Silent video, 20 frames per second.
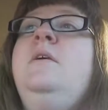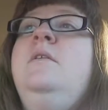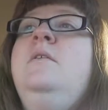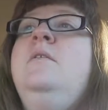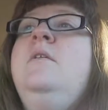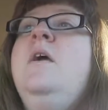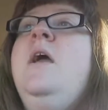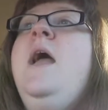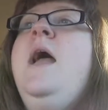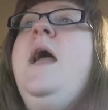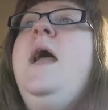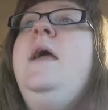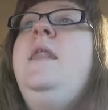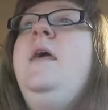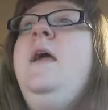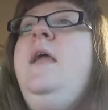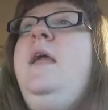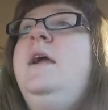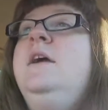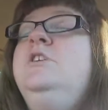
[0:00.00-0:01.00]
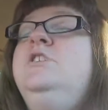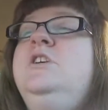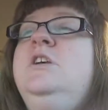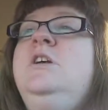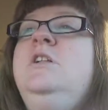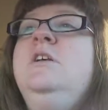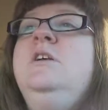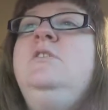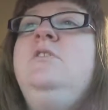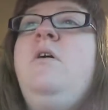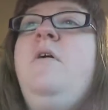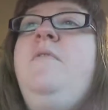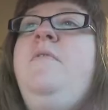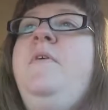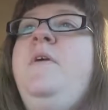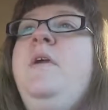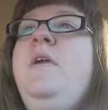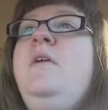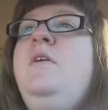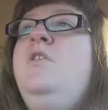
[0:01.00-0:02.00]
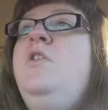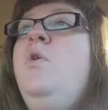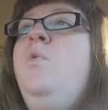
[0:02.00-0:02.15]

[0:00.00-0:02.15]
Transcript: And I actually clicked on the,